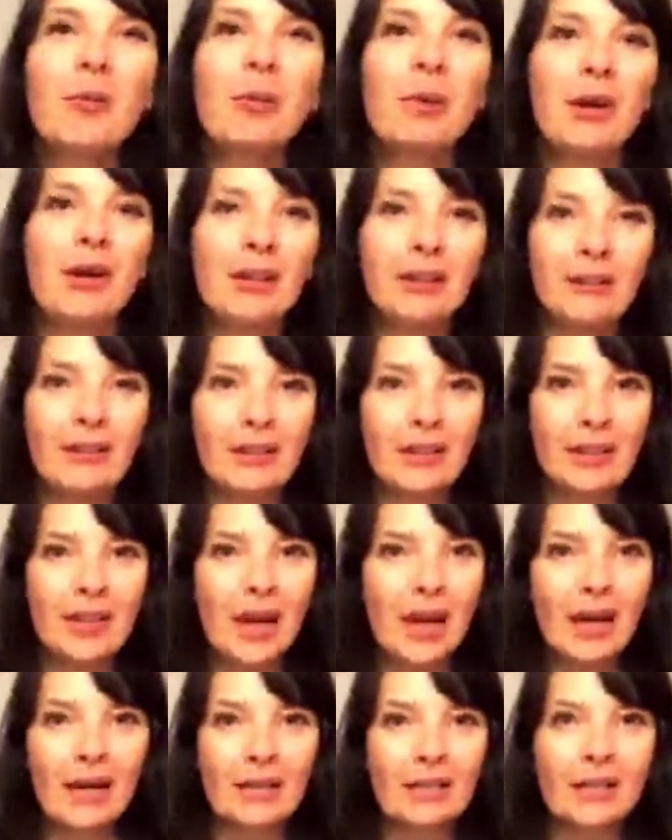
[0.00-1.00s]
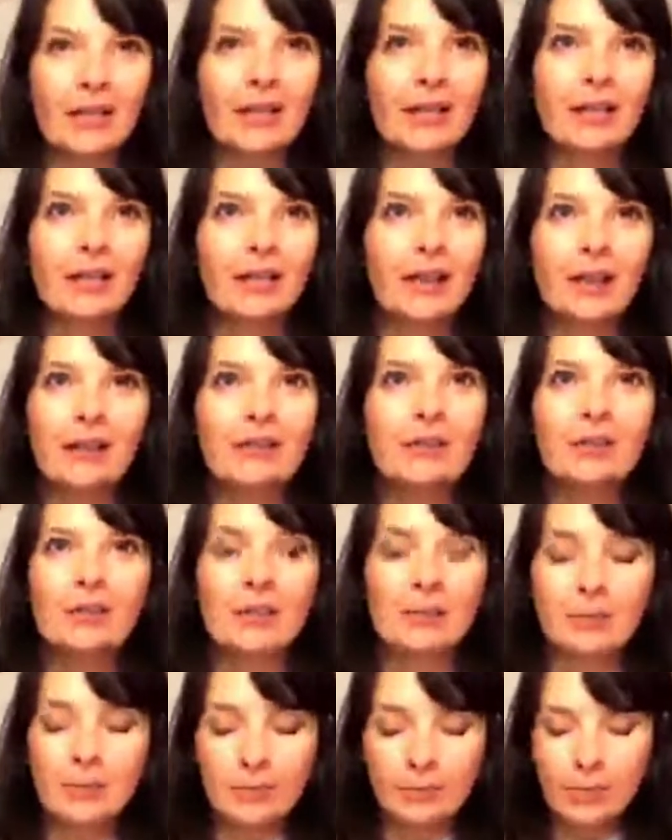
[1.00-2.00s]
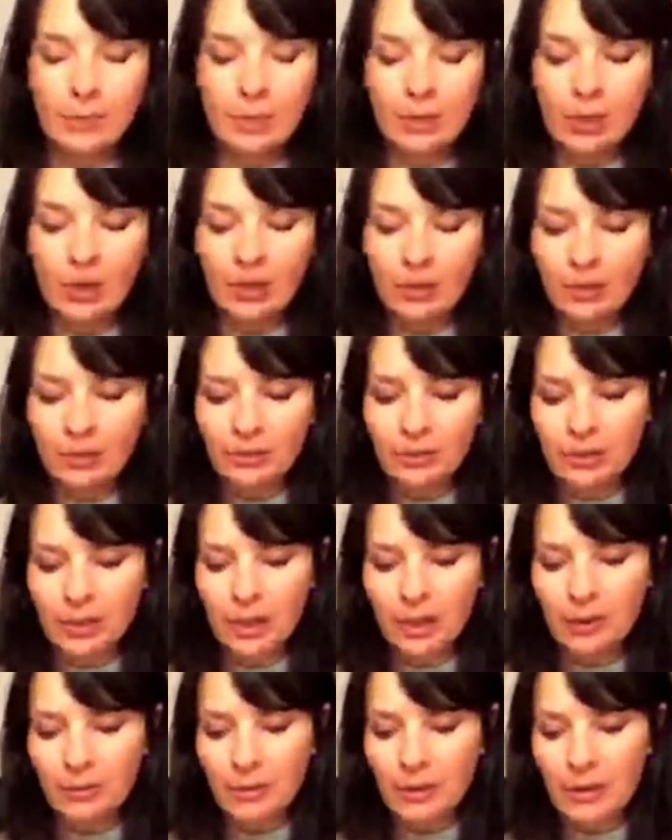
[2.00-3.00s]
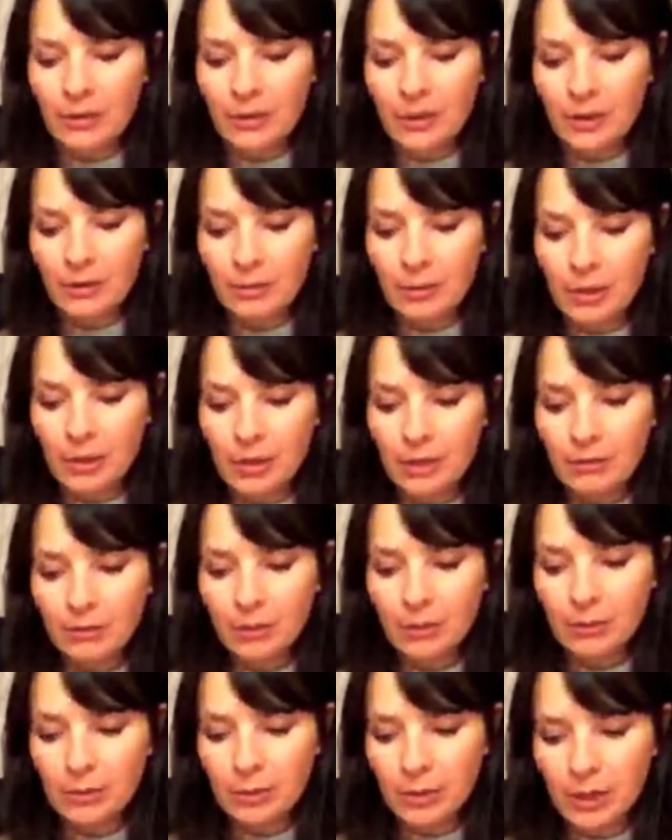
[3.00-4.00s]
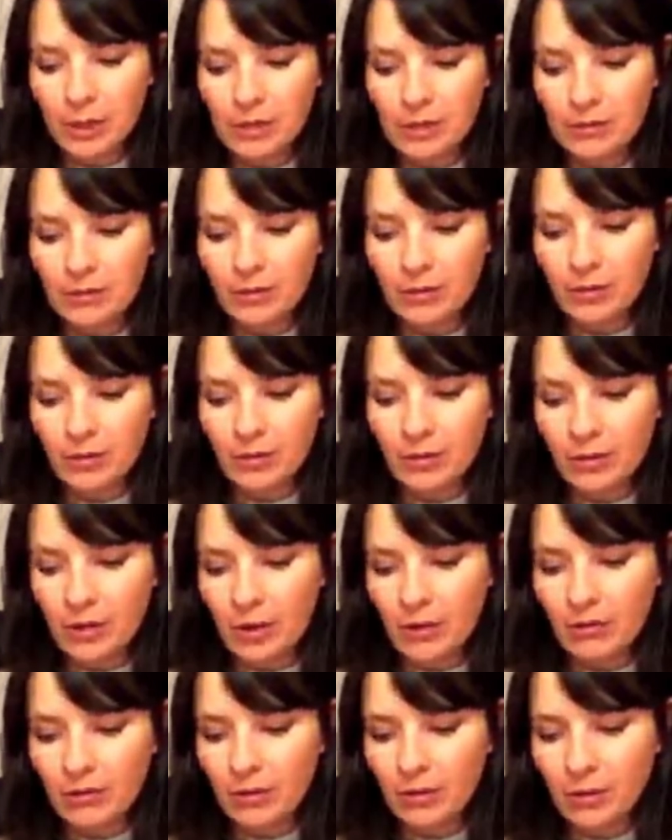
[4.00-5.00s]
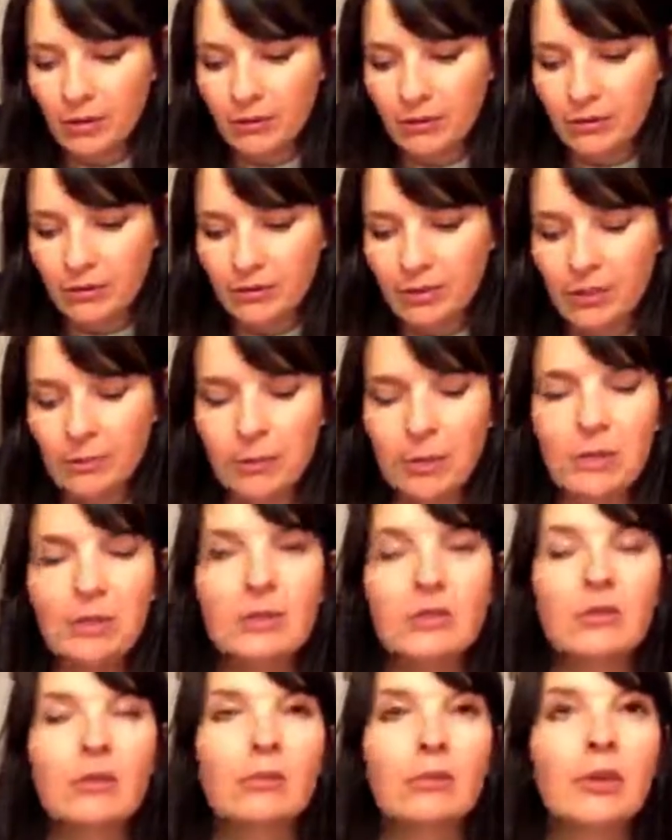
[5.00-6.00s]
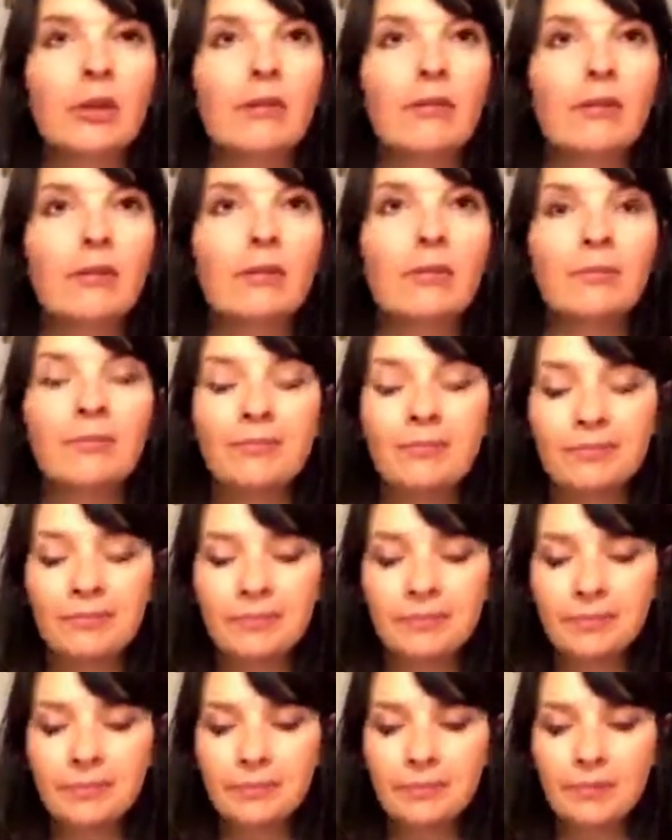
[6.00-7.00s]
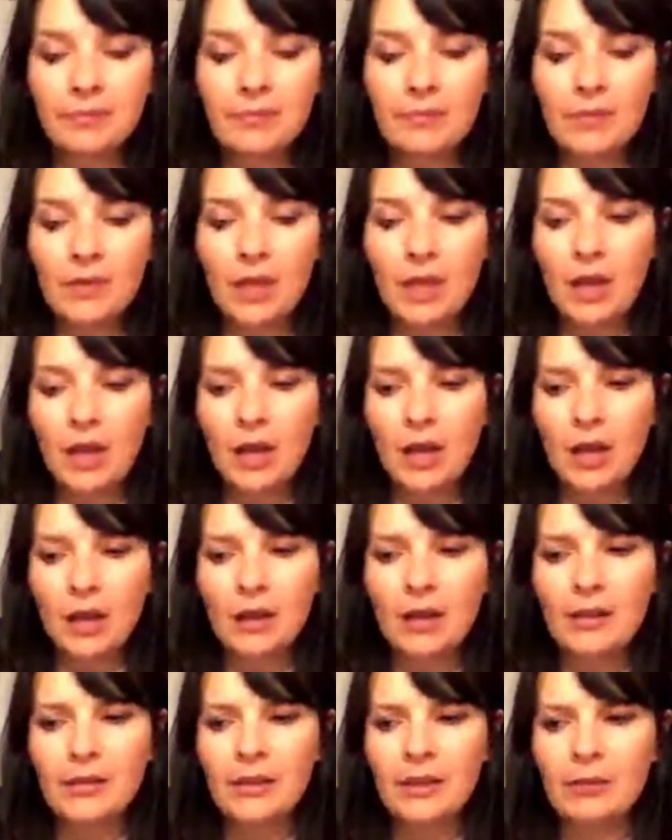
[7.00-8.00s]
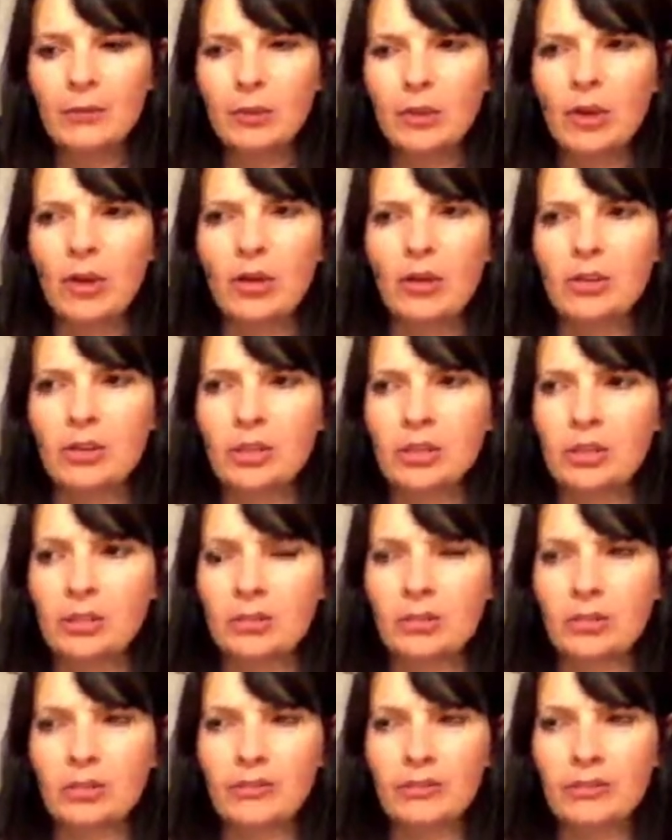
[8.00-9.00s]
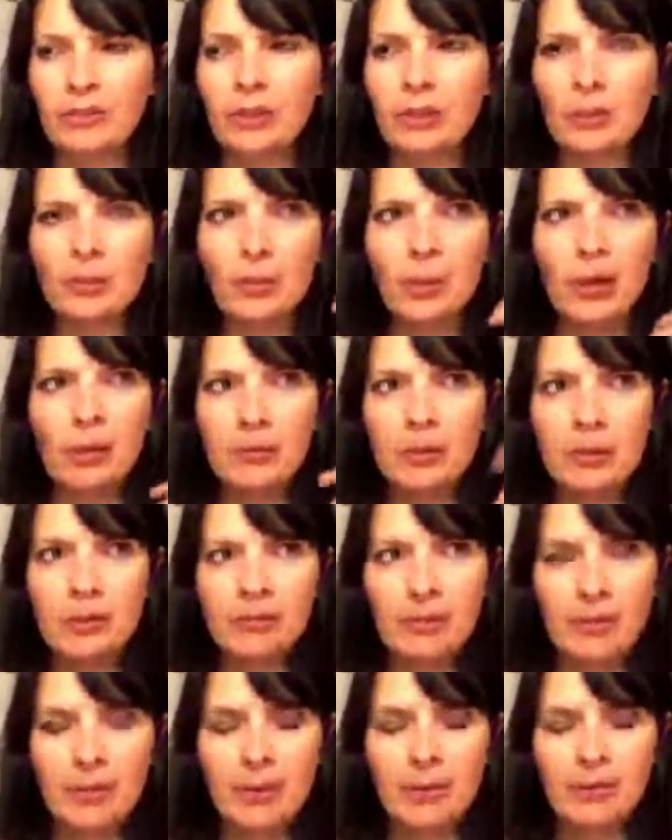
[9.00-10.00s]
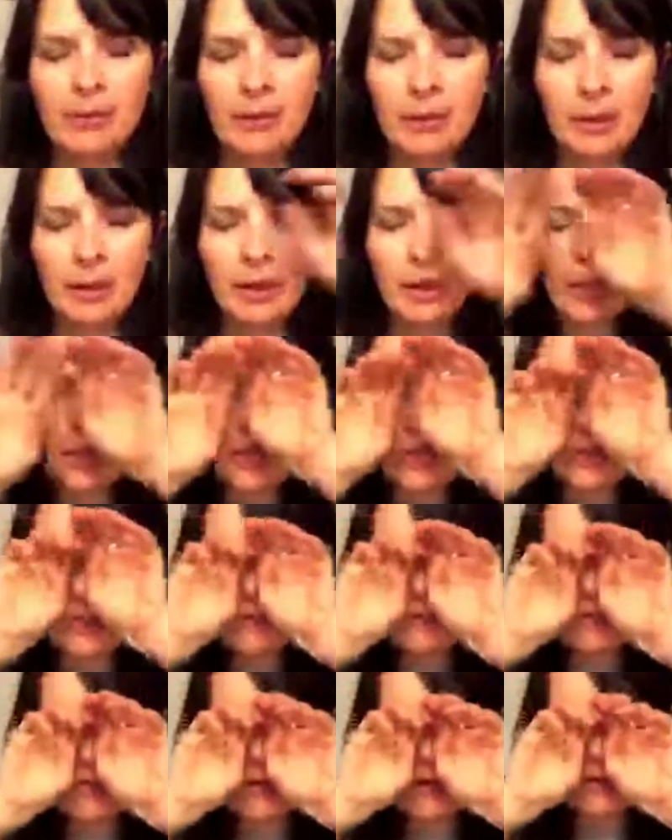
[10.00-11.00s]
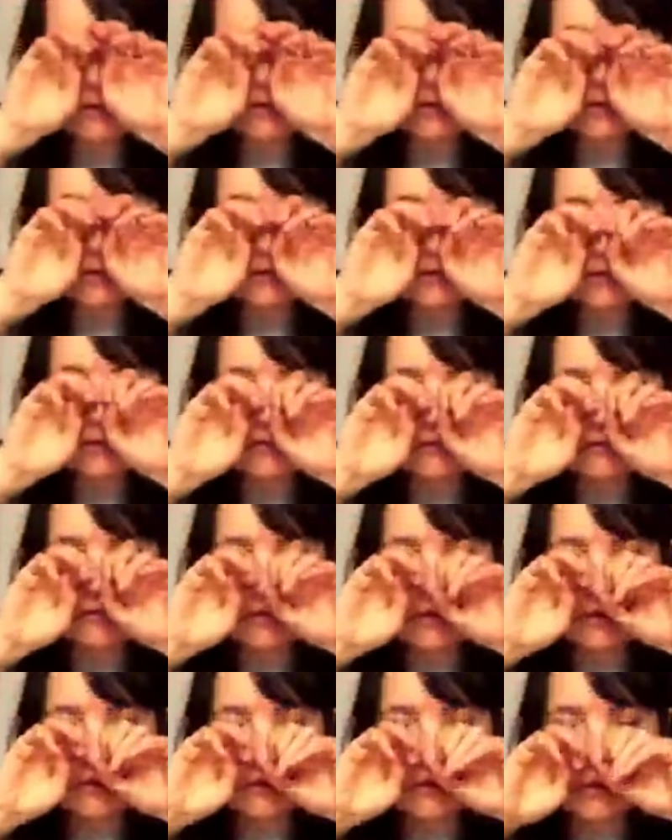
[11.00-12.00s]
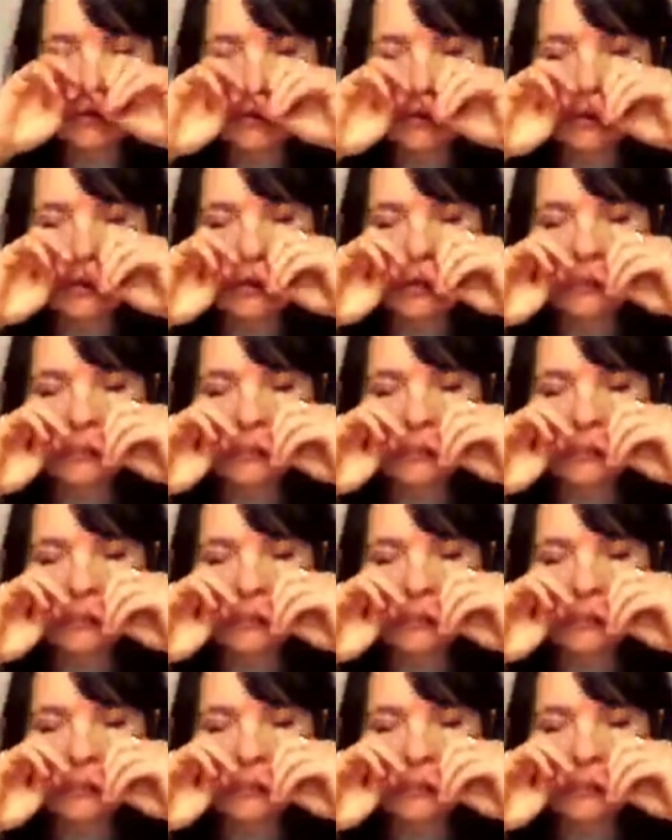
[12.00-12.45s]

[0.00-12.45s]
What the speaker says: But other than that, like I'd just be gone all the time. And then being in one place for however long, 15 months or whatever. And then we're all just sort of fear pumped from everywhere. I just felt very